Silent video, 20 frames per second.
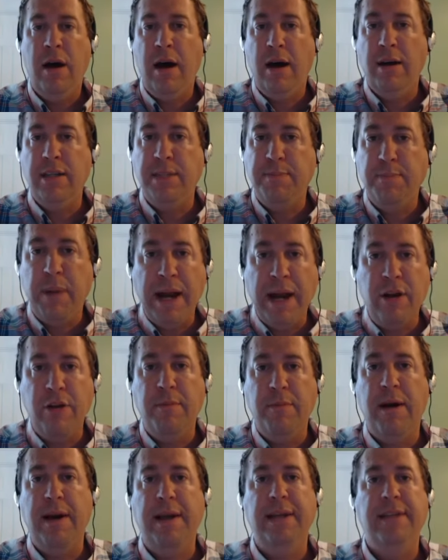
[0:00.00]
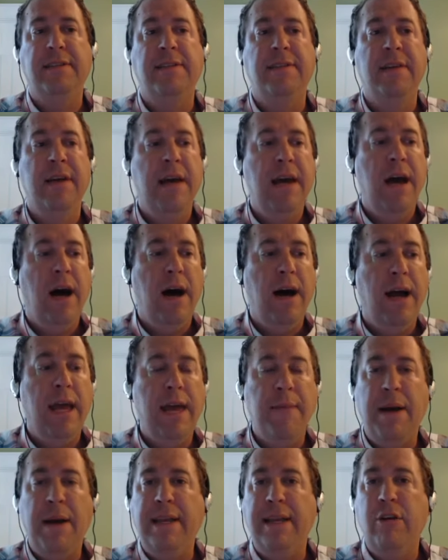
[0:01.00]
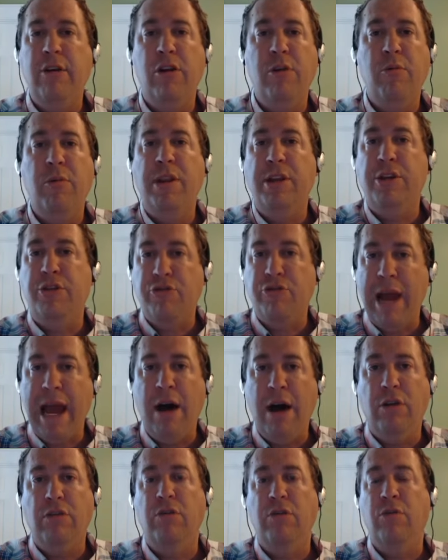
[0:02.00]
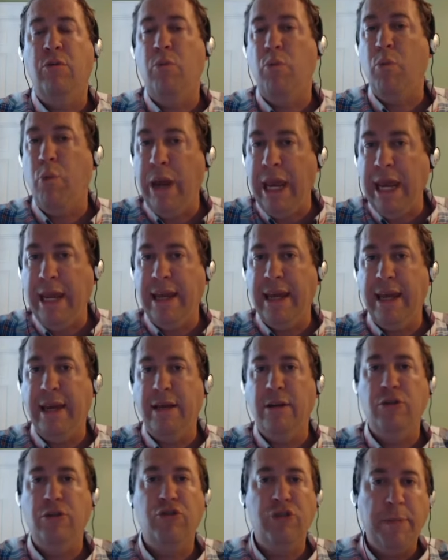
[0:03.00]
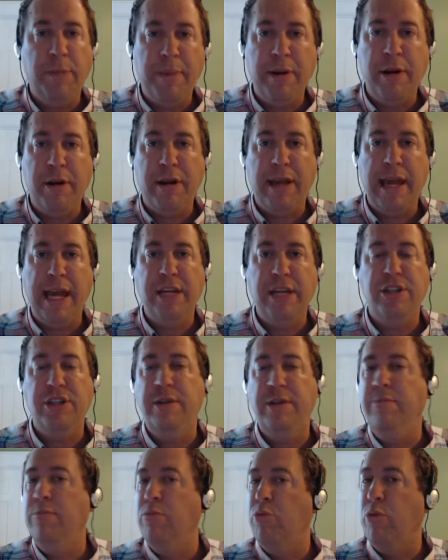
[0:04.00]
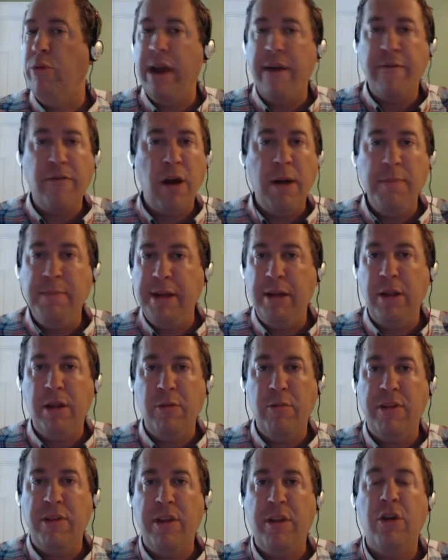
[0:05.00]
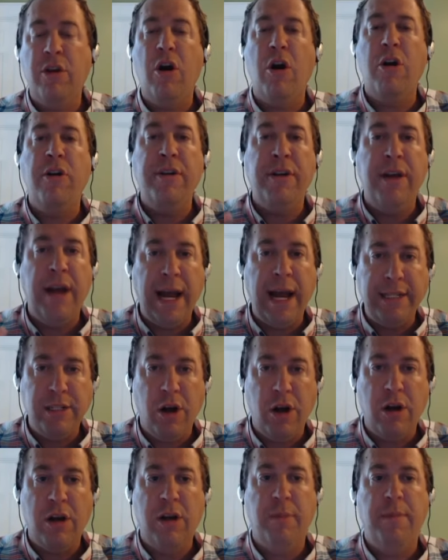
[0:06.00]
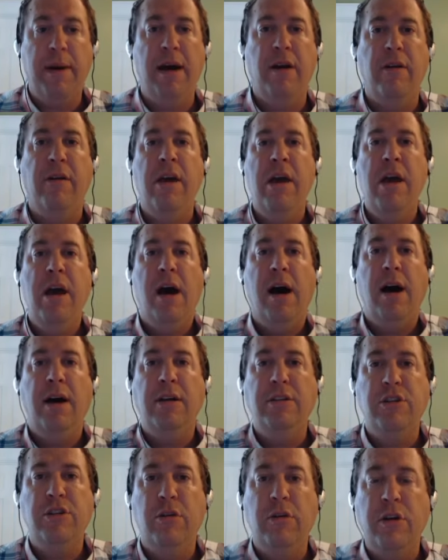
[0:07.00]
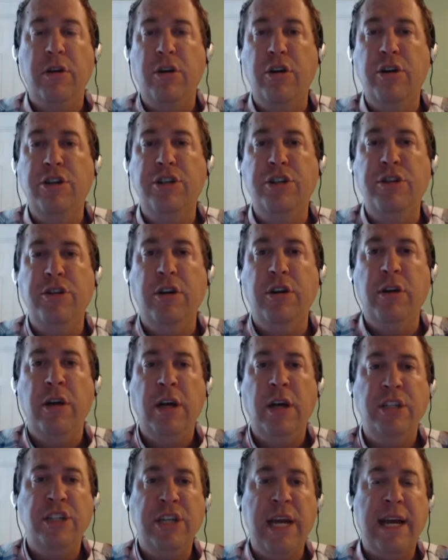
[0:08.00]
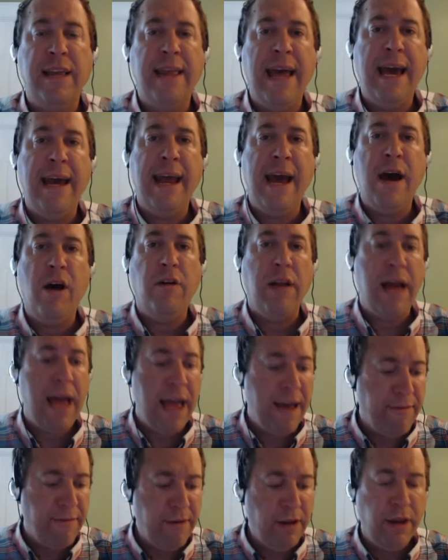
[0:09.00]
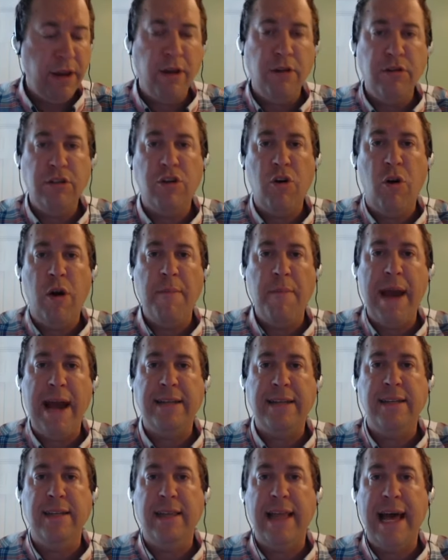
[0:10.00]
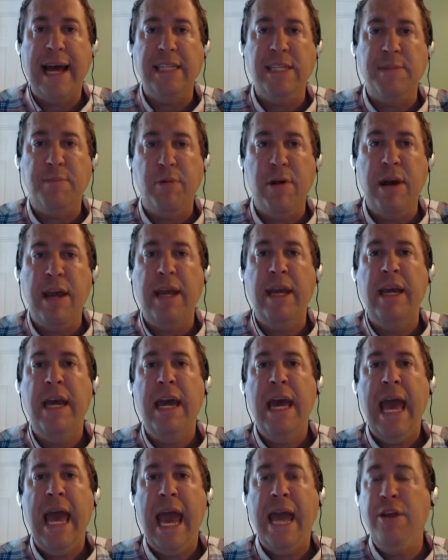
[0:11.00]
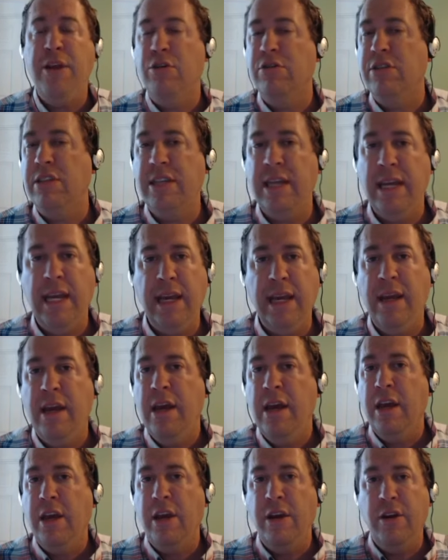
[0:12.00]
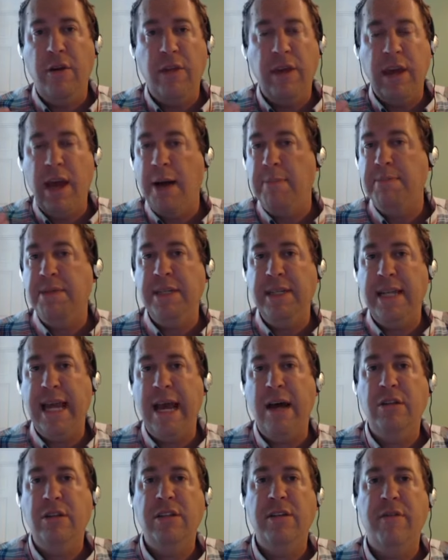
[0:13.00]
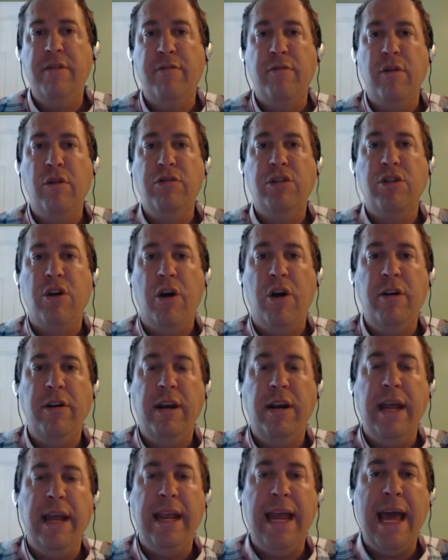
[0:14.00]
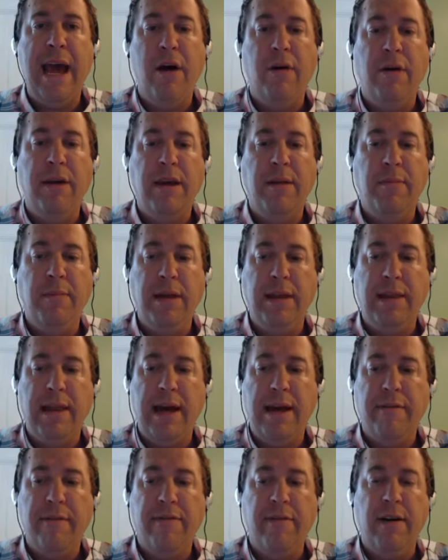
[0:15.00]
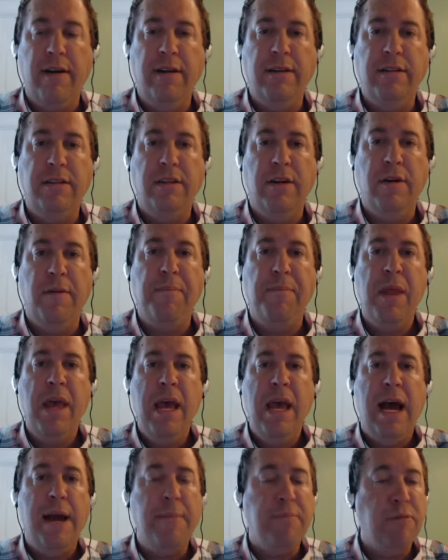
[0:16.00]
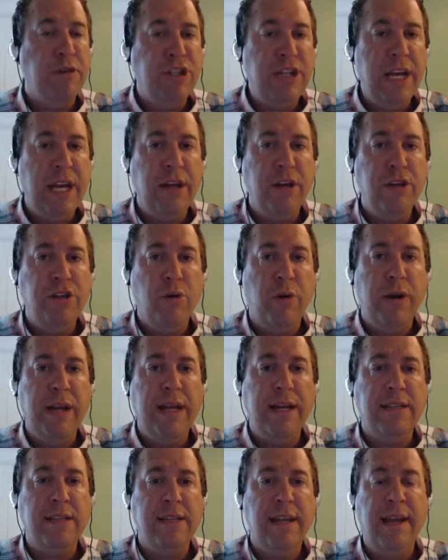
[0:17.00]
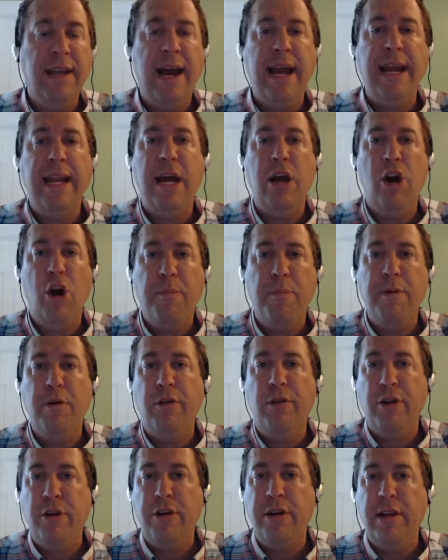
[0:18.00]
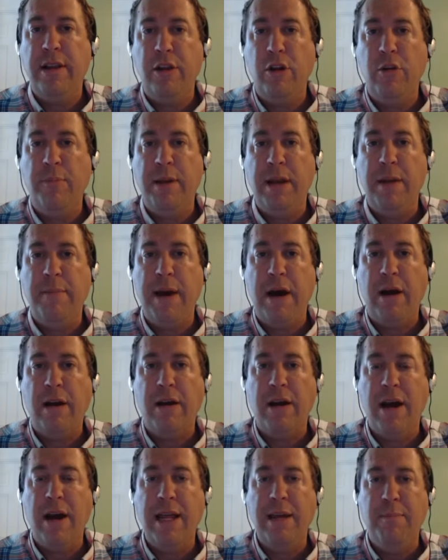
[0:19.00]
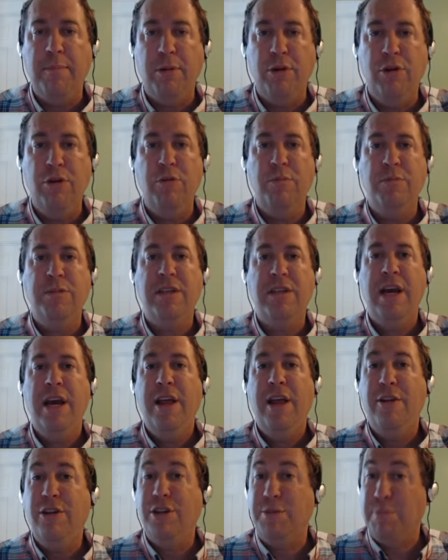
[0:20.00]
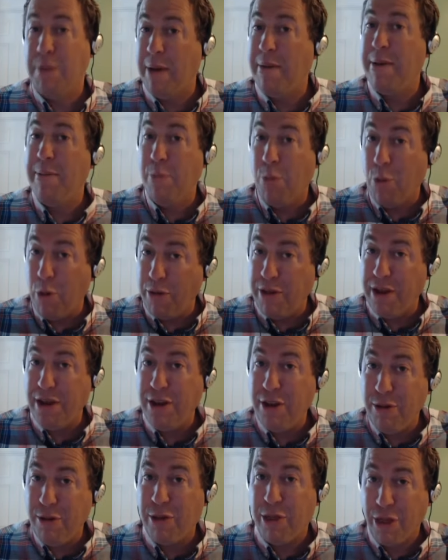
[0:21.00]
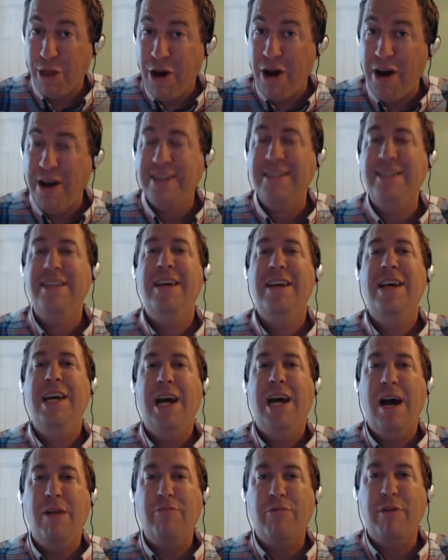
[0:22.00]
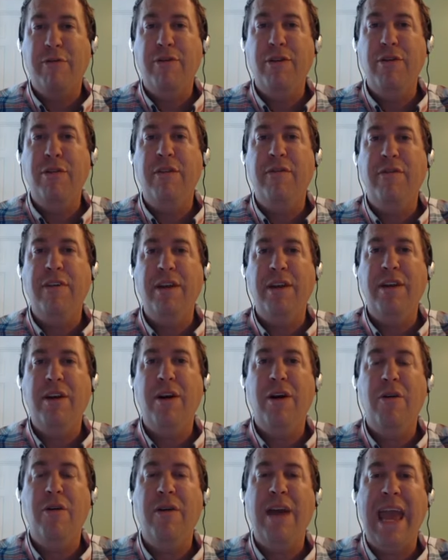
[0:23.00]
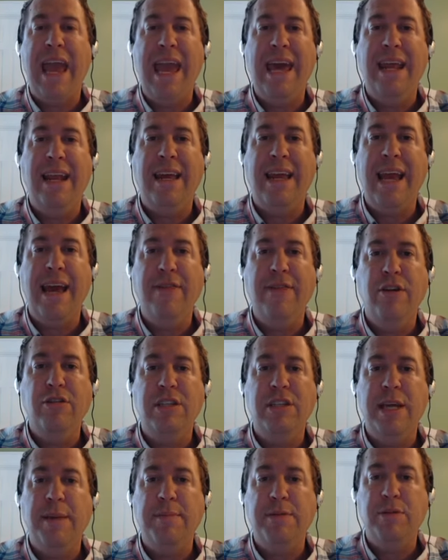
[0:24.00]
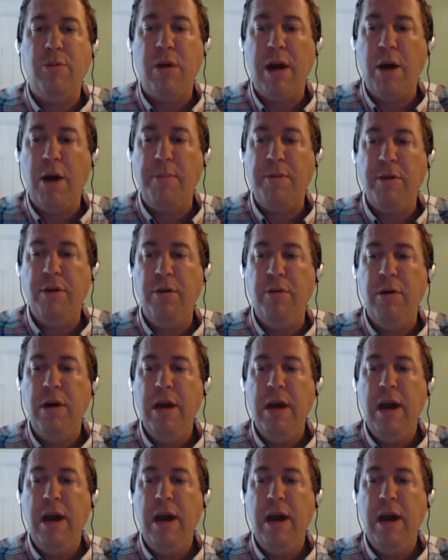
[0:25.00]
spider mites? Am I dealing with drought, weeding, drip irrigation? Whatever I'm dealing with in the garden, I talk about. So encourage you to check that out. I have videos going back to last spring, and you'll see, the ups and downs of the rose garden and how it can be a lot of fun. So I appreciate you joining us tonight. I hope you learned a little bit about cutting blooms. There's probably more than you thought. Review the video, and again, those tips will help you